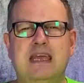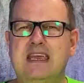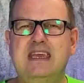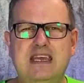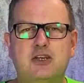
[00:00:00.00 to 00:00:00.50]

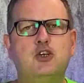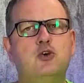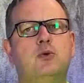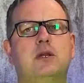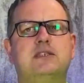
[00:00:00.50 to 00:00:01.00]
Here
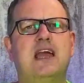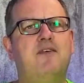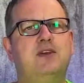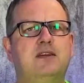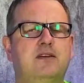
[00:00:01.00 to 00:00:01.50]
too, it's
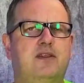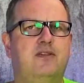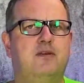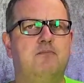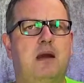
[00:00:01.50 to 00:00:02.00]
evident
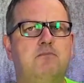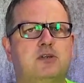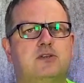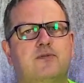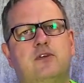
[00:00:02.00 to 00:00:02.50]
that the
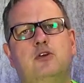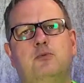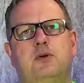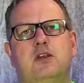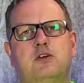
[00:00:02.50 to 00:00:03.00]
members of the
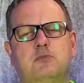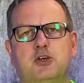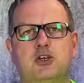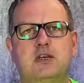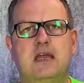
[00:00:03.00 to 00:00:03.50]
European
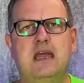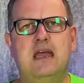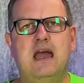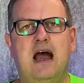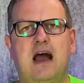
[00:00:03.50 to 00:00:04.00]
Commission
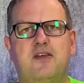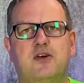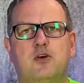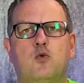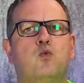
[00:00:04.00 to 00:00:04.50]

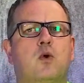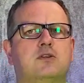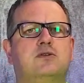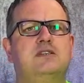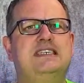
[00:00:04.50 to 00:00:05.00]
either
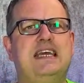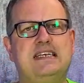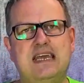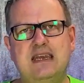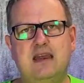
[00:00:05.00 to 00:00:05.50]
want to
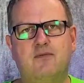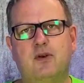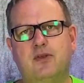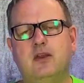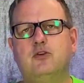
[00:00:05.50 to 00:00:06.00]
dictate
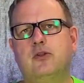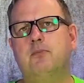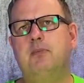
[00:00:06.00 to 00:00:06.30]
everything to the